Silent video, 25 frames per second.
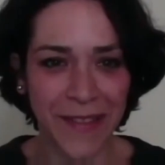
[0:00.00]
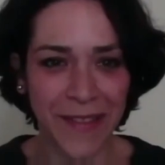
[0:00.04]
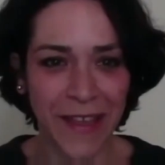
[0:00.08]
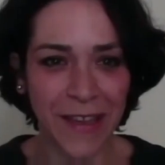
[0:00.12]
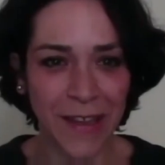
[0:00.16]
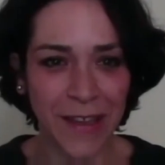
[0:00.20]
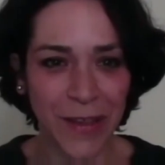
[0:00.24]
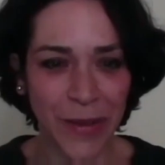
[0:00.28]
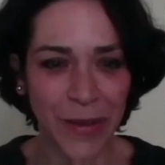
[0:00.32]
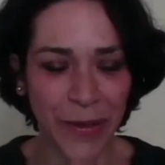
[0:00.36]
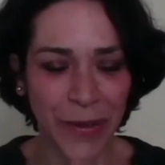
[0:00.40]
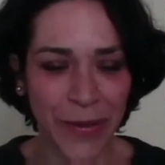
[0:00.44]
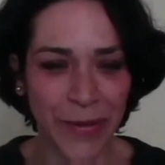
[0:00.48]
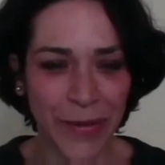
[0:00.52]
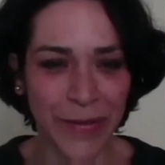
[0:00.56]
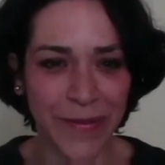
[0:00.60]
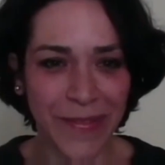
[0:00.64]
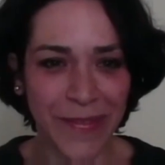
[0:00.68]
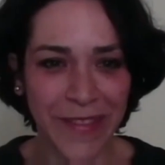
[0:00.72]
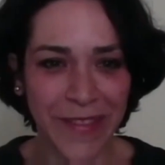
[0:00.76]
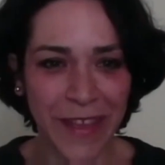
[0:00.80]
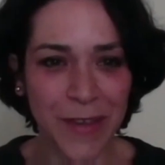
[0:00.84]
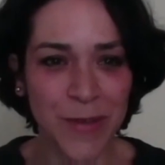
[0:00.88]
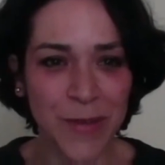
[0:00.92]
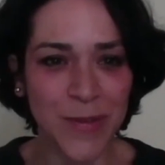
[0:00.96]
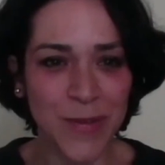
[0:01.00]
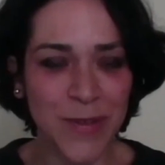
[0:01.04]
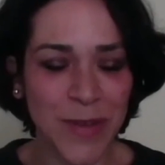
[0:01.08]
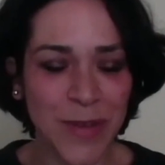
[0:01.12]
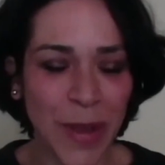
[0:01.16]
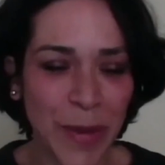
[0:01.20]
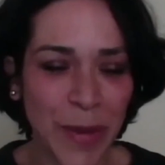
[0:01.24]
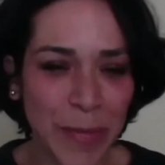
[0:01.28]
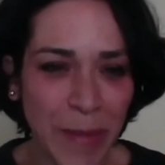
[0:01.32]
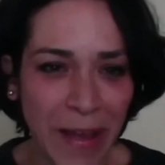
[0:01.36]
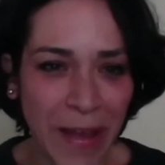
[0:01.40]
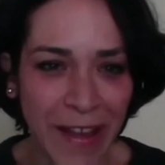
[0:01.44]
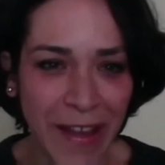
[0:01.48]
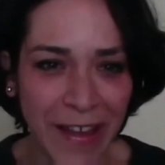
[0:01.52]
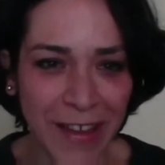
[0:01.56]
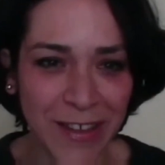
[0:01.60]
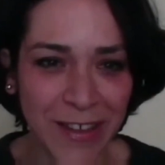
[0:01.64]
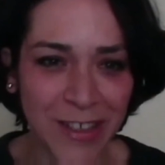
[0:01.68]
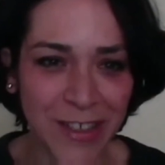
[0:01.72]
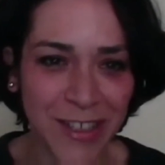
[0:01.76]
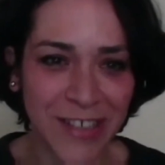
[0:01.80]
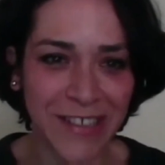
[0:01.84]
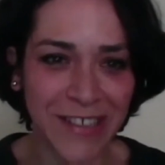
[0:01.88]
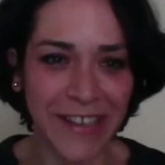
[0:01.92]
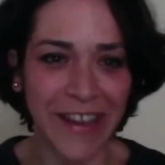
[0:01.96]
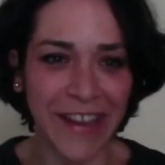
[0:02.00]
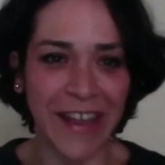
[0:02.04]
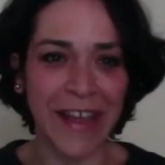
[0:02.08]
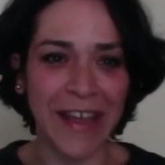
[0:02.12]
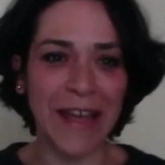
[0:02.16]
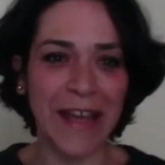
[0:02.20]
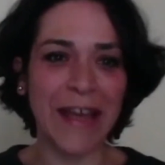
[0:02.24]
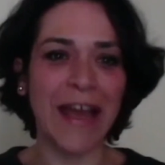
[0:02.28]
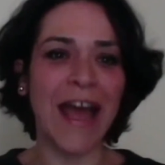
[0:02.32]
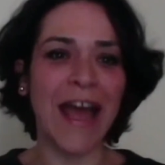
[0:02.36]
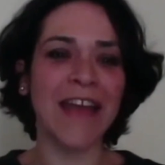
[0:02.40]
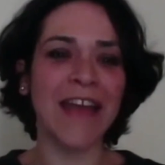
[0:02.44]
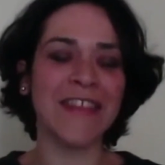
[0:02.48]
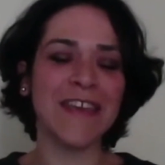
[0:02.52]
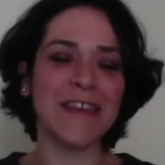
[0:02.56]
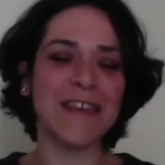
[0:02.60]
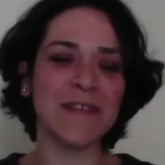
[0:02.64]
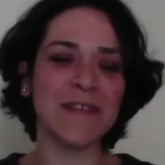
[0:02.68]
Thank you. Thank you so much. I think